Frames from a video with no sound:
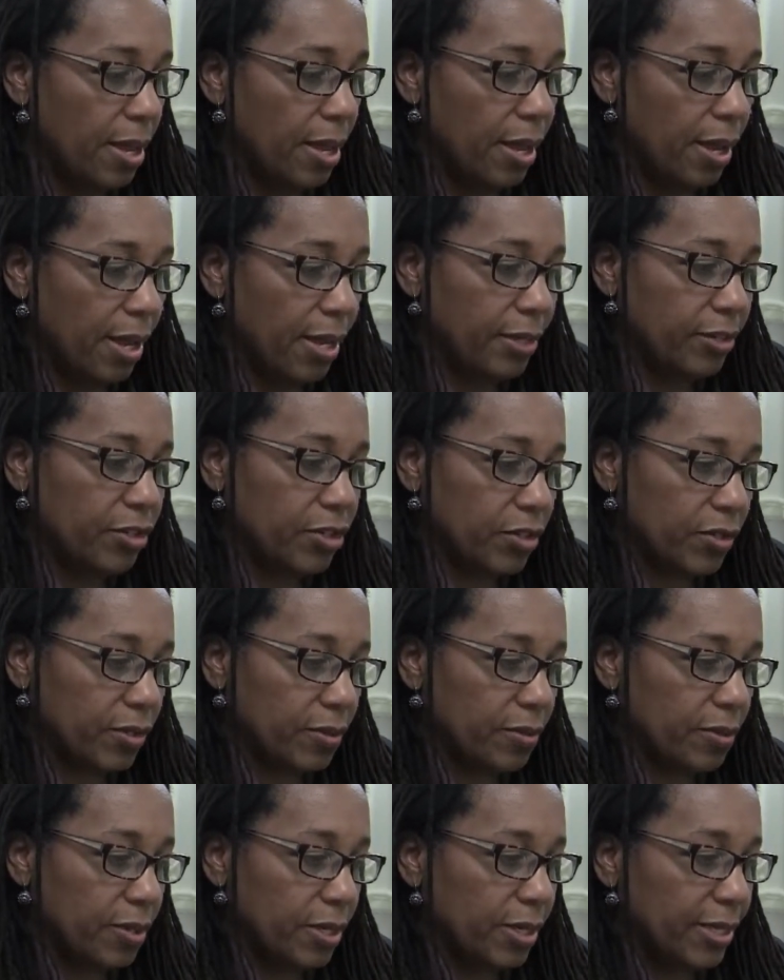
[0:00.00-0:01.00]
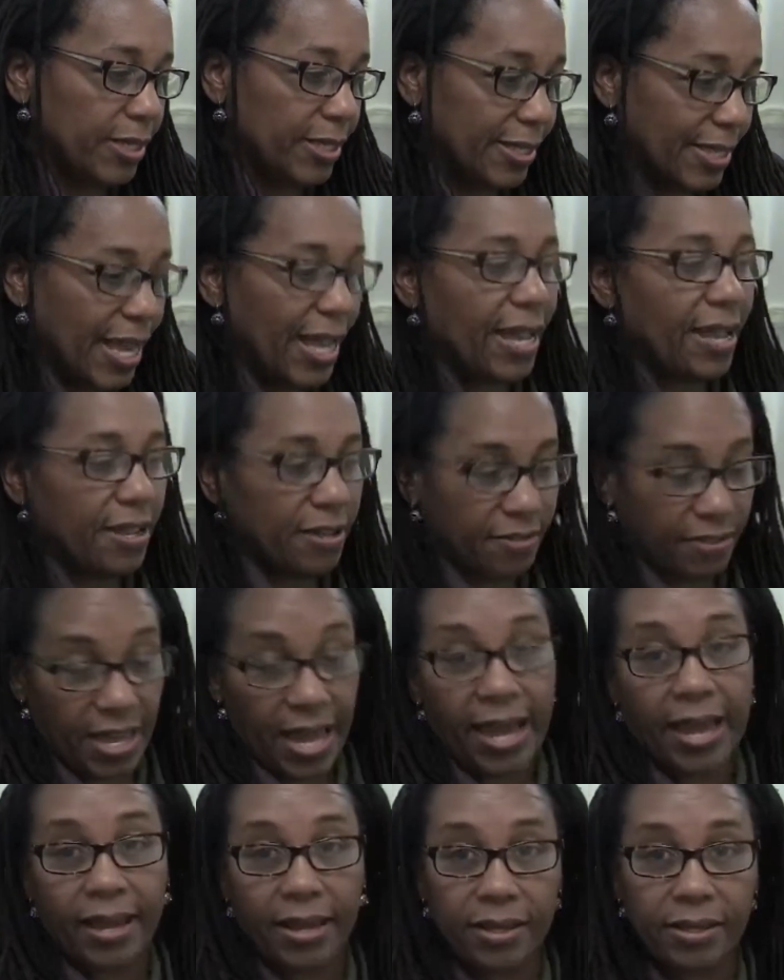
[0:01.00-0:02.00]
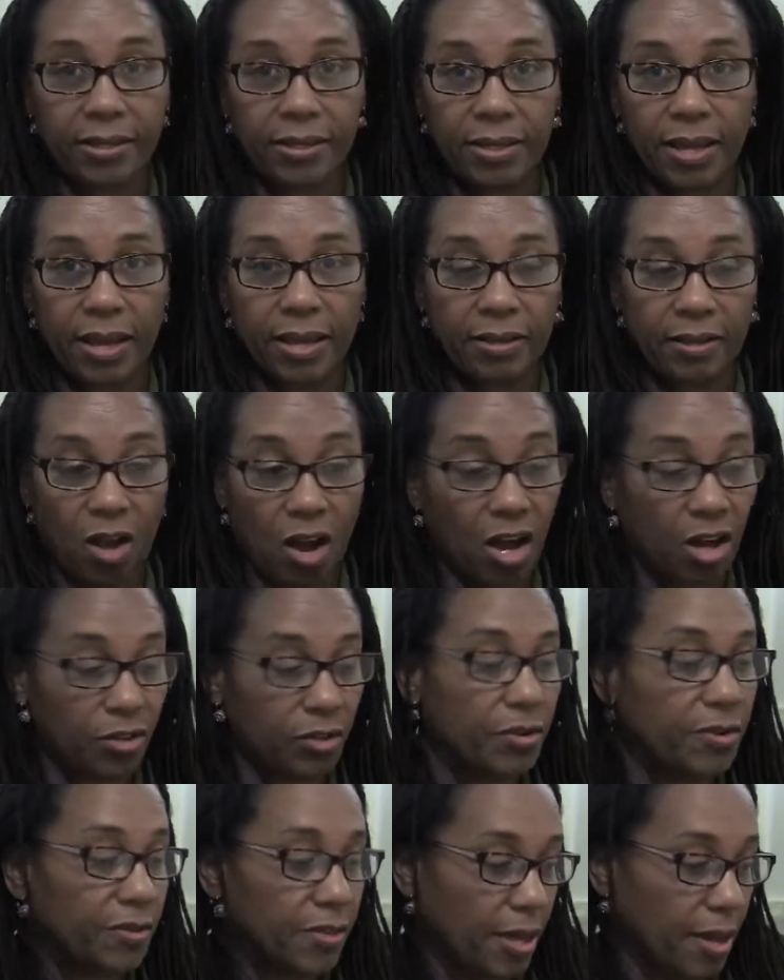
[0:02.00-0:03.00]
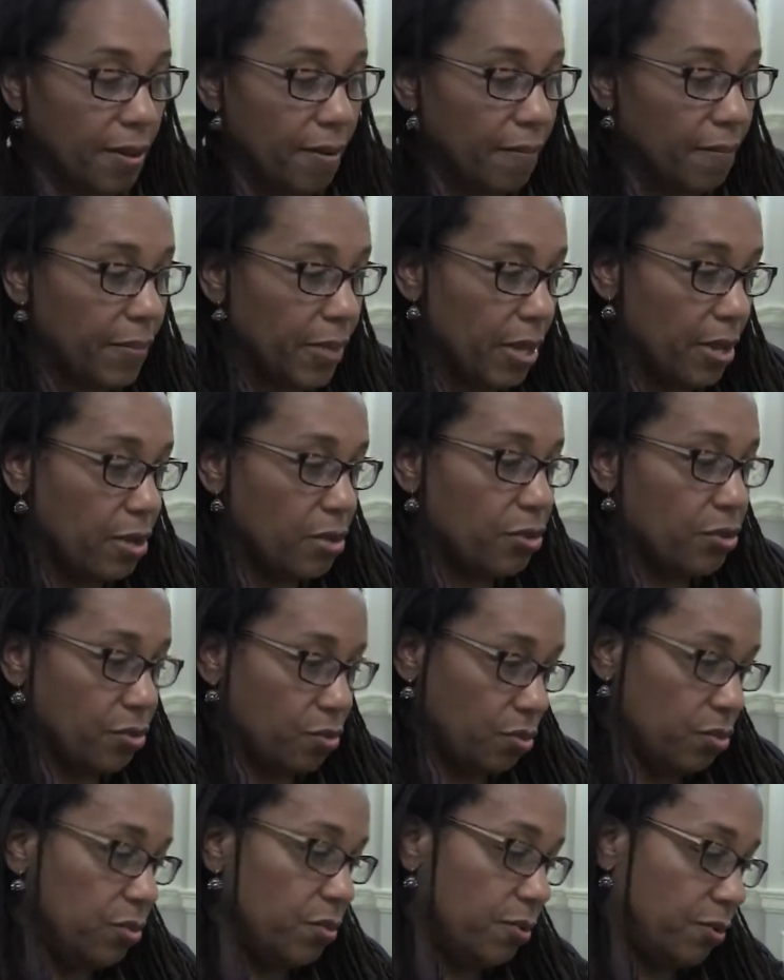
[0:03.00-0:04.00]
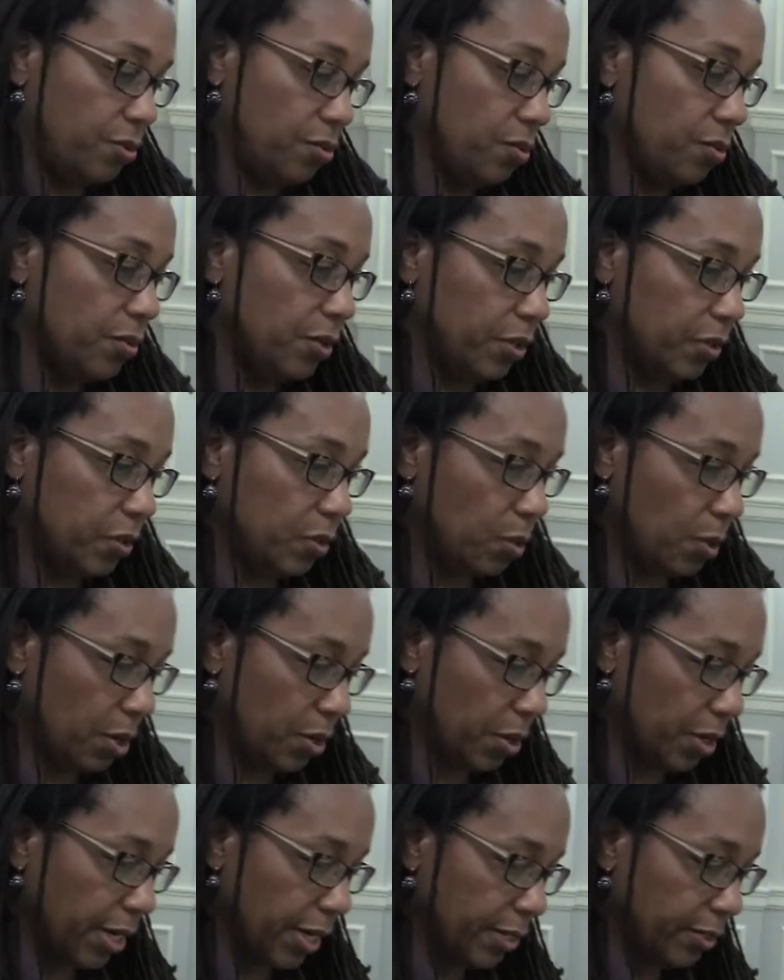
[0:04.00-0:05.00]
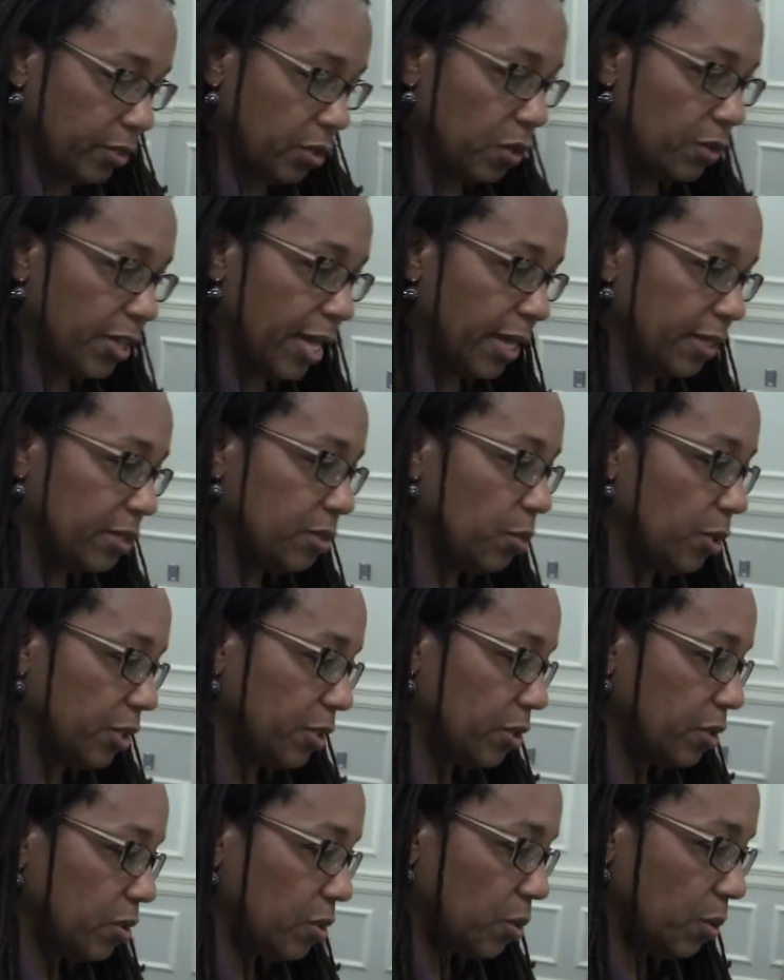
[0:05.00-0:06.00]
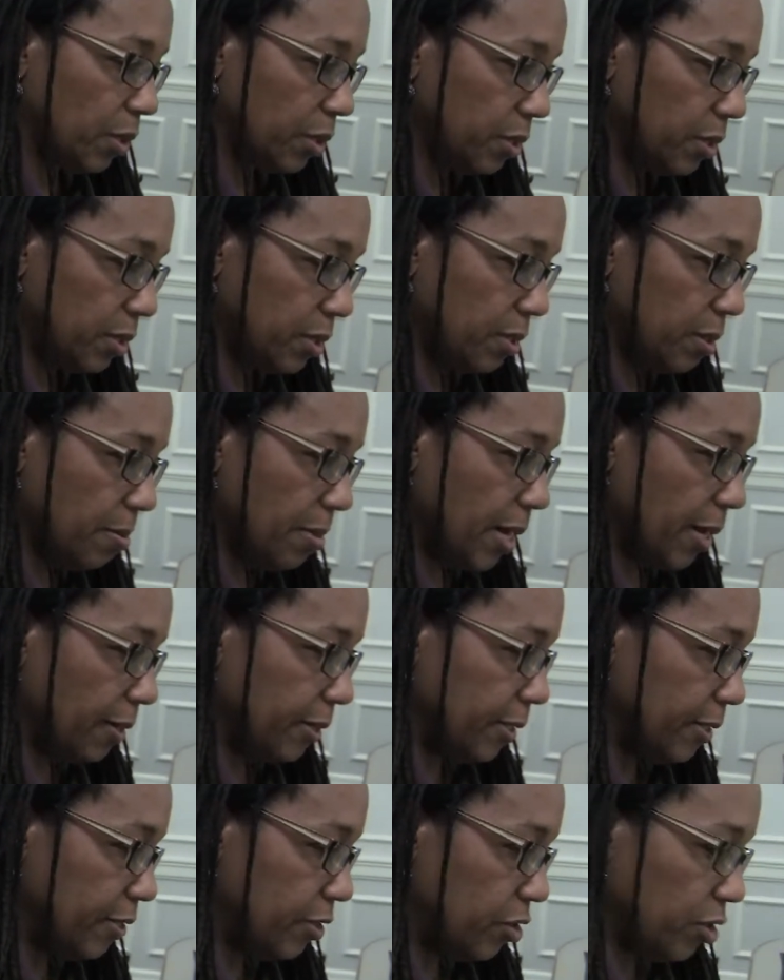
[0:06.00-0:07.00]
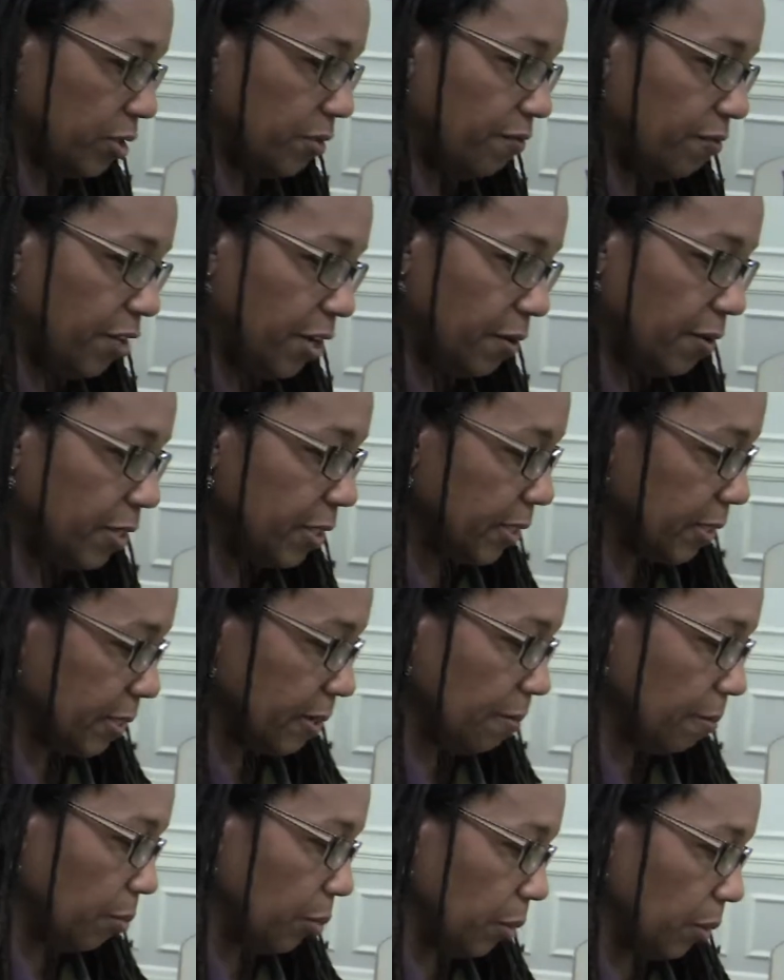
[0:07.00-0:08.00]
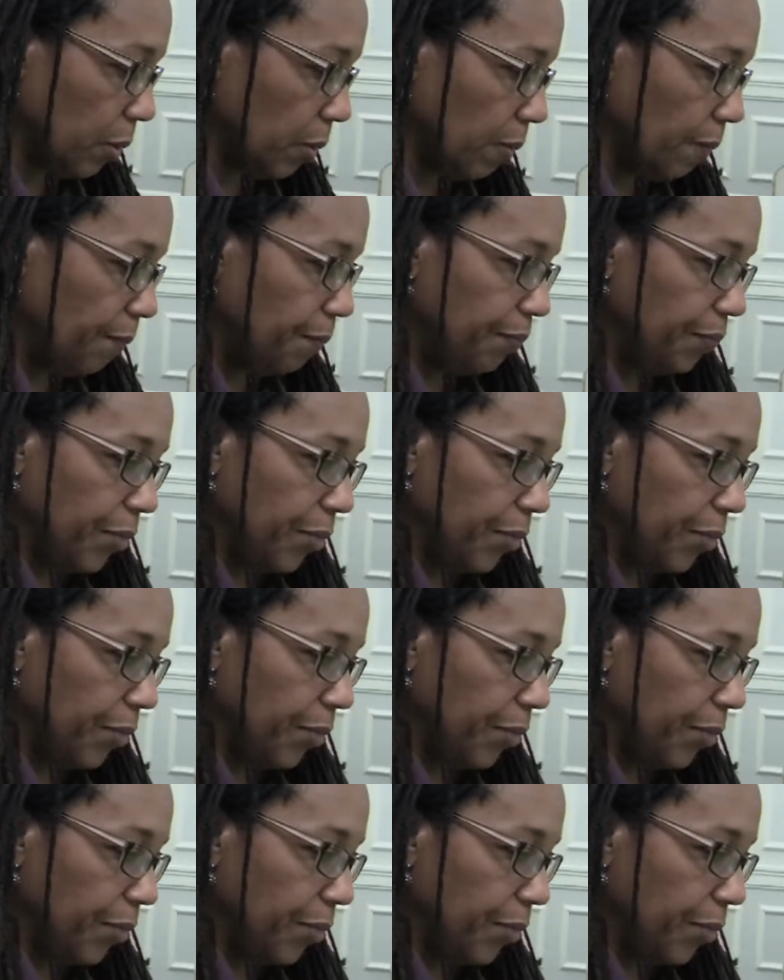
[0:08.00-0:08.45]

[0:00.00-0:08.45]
and just say thanks and honor them through this work. And so that's what this quilt is about. It's just very simple.